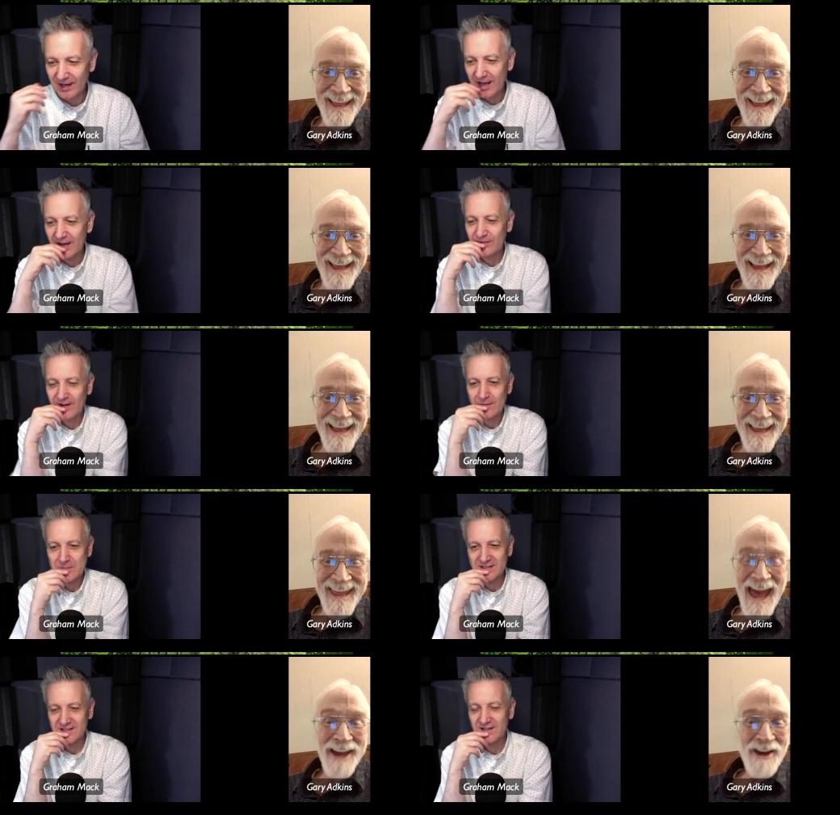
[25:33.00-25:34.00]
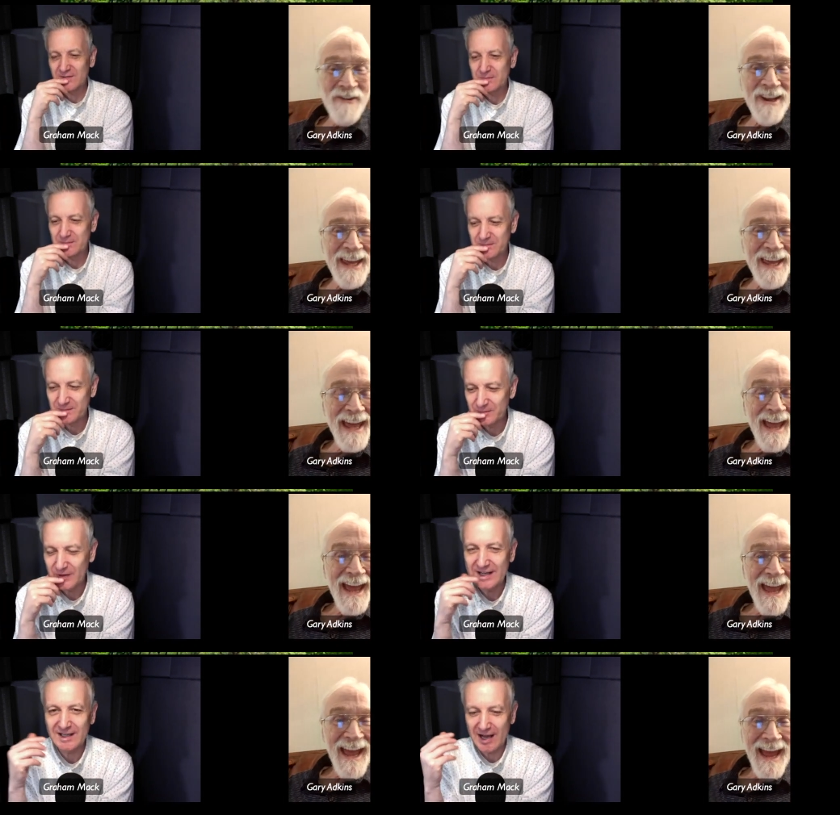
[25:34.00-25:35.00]
Speaker 1: I, I, felt yeah, myself
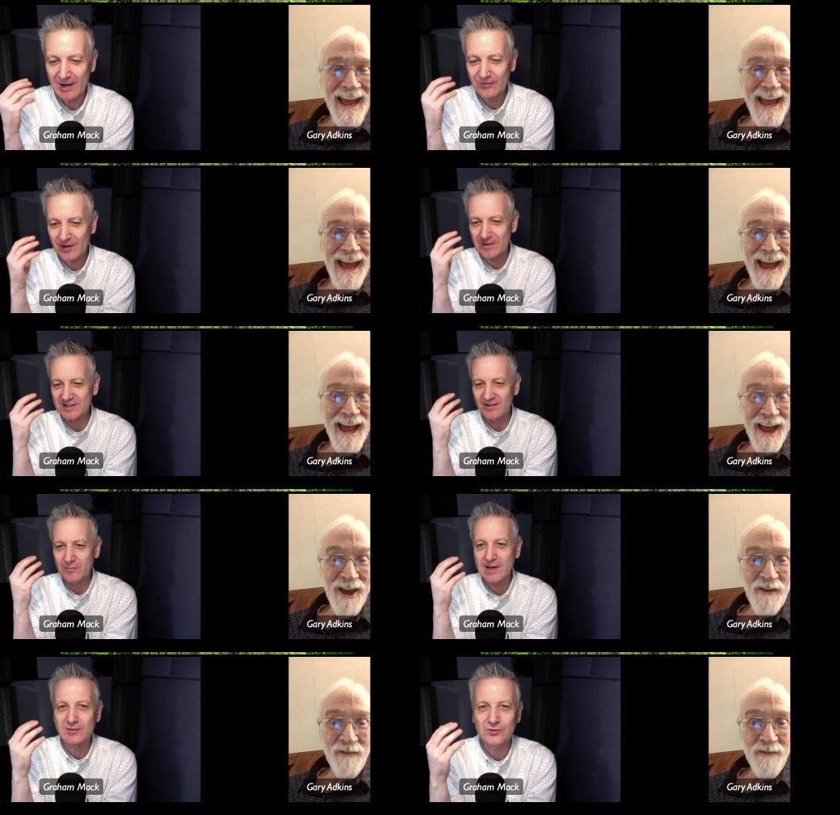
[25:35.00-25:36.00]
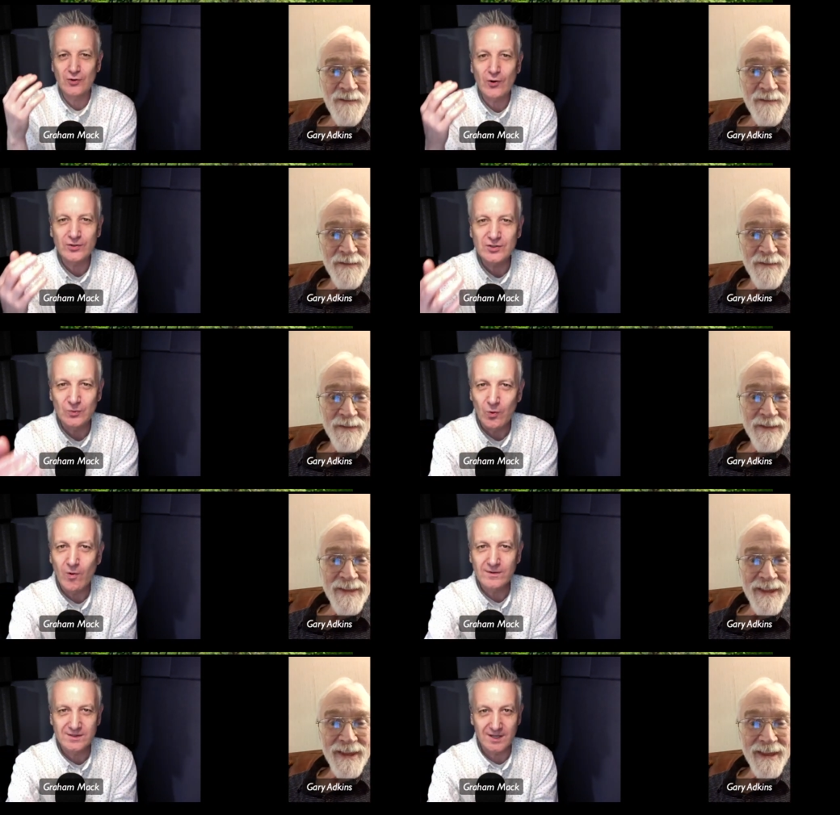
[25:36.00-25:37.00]
I reading it, I felt myself being drawn
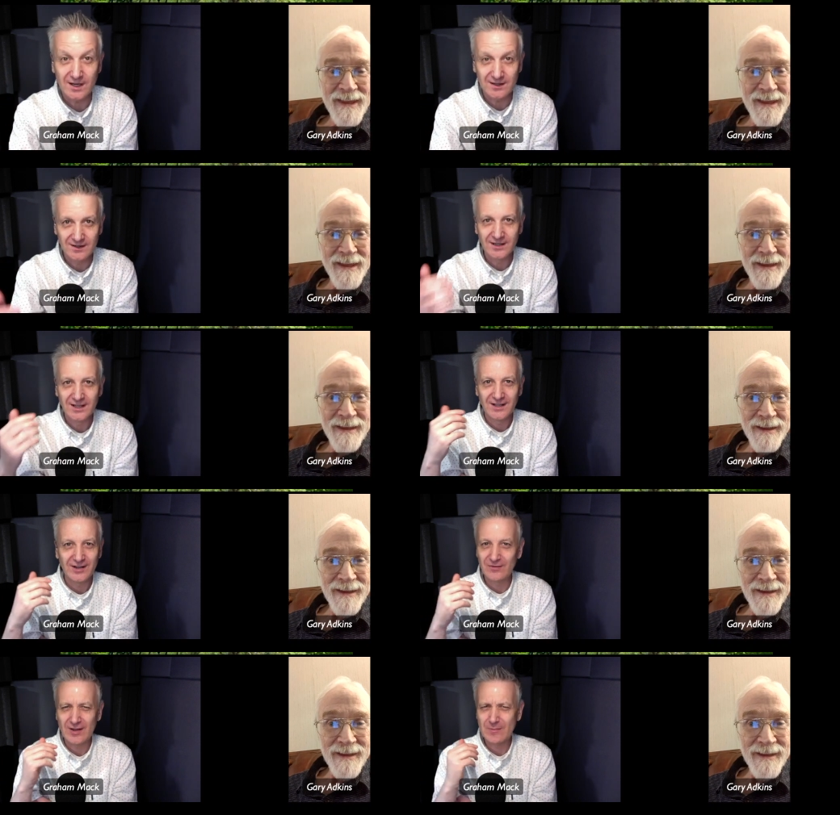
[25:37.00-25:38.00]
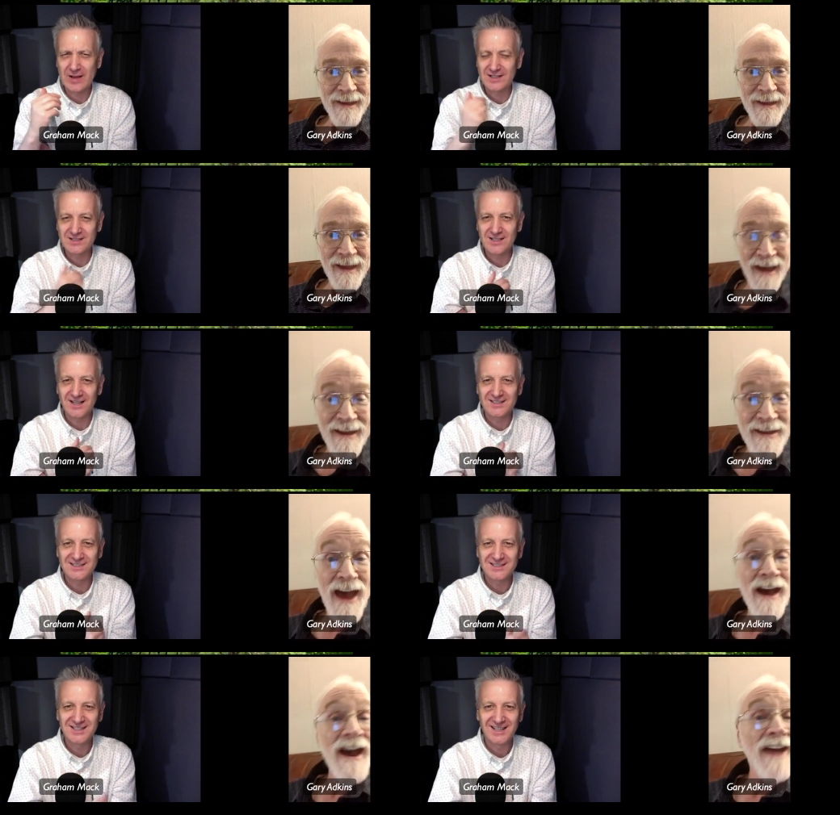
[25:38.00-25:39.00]
towards it, if that makes sense.
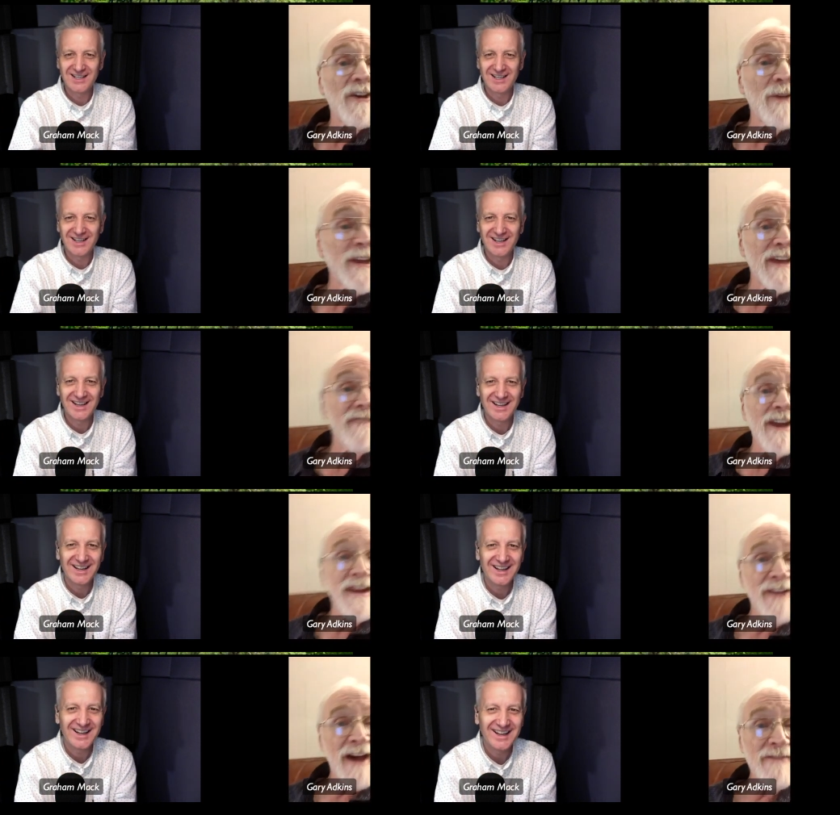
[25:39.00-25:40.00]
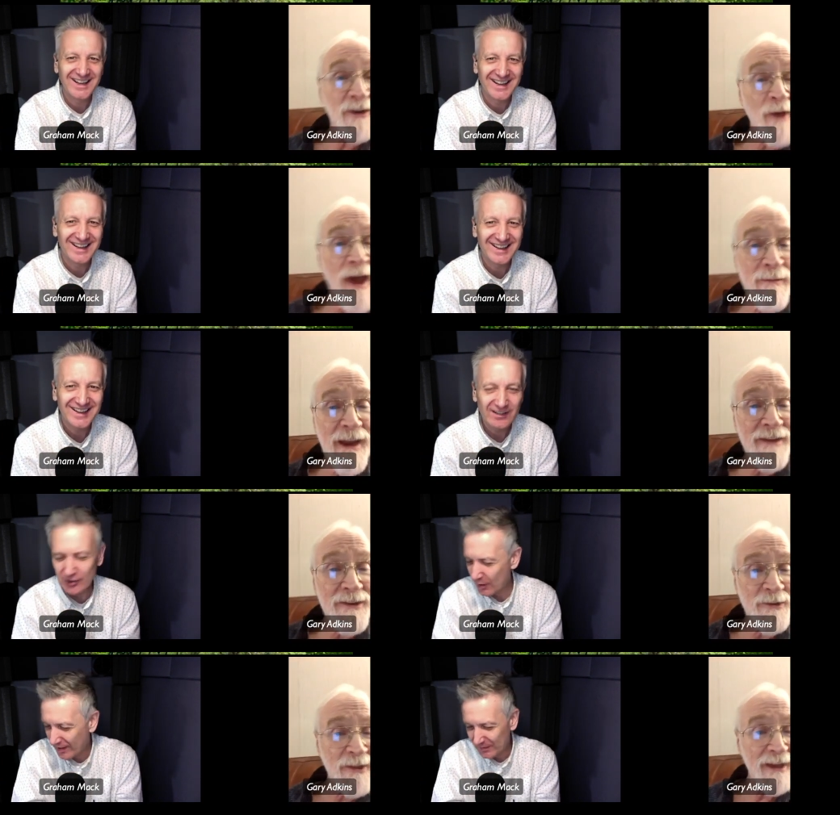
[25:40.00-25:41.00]
Yeah,
Speaker 2: I don't want to give any of it away, but I
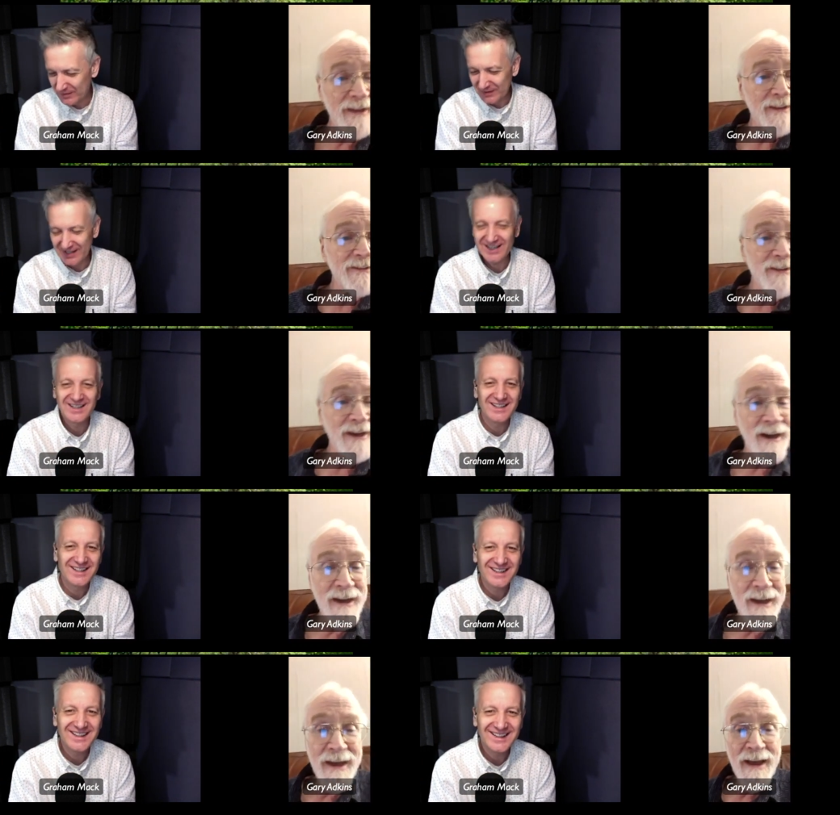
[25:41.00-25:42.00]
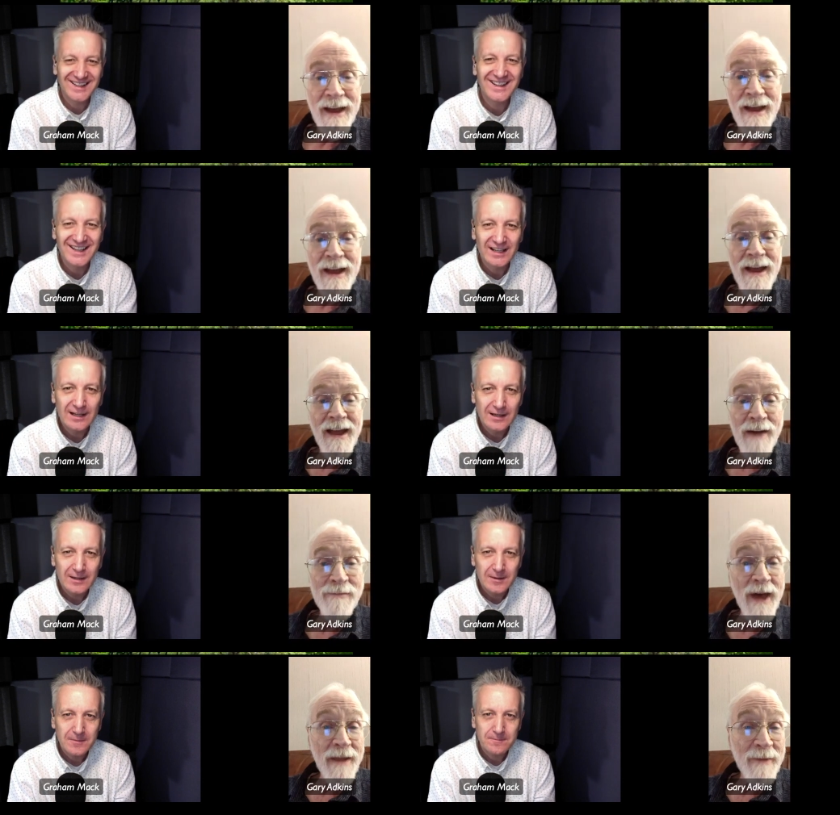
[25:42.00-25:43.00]
do no, think I don't it's, do that. Uh,
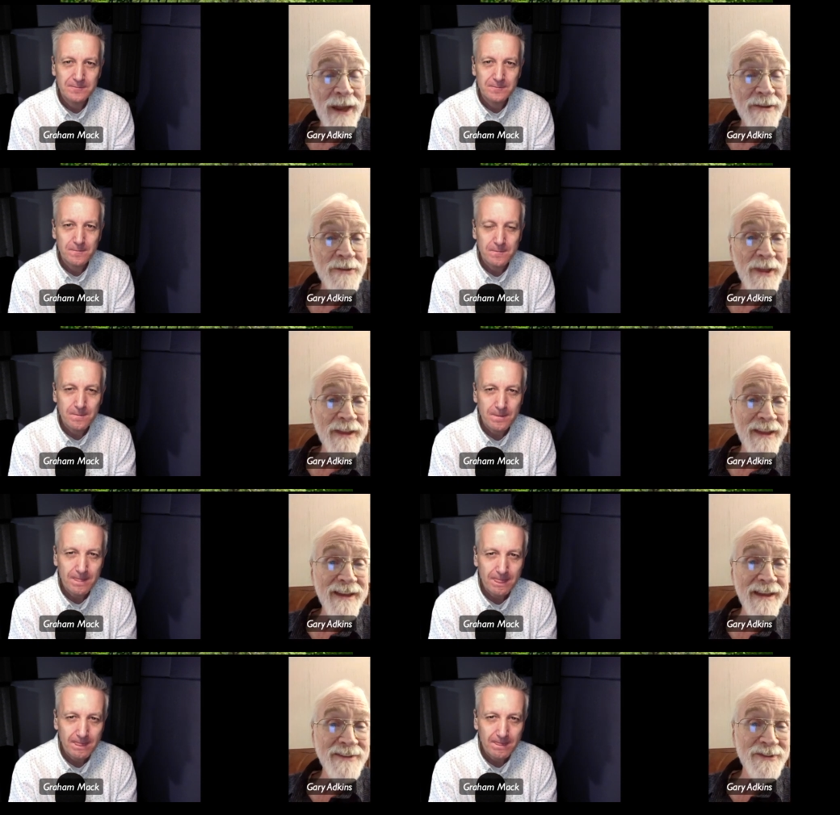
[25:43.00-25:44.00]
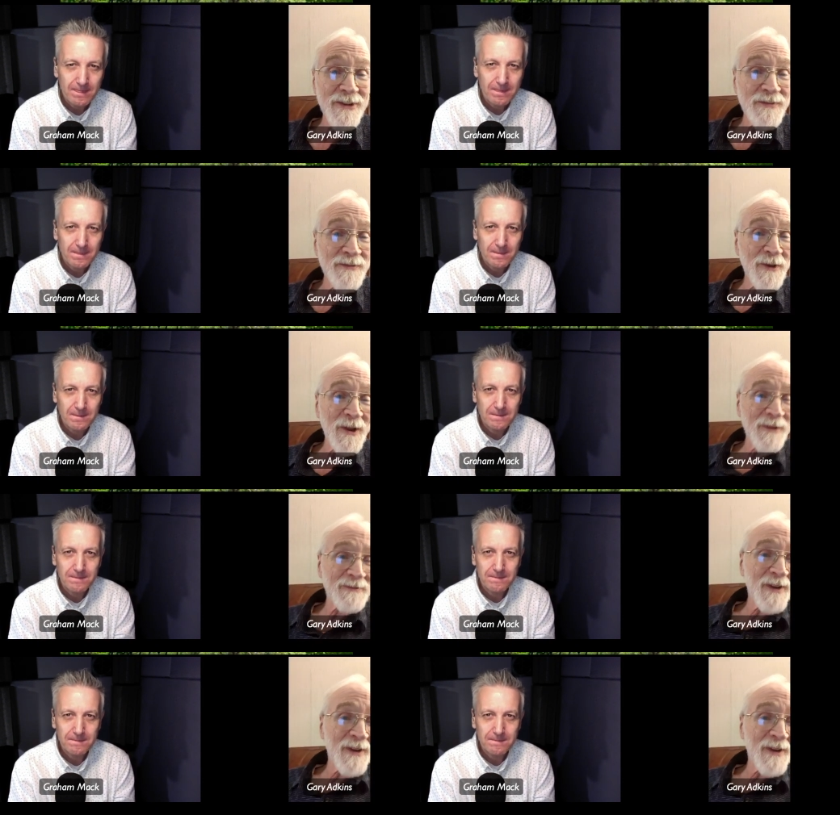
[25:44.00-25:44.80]
uh, but, but I do think it, it's just full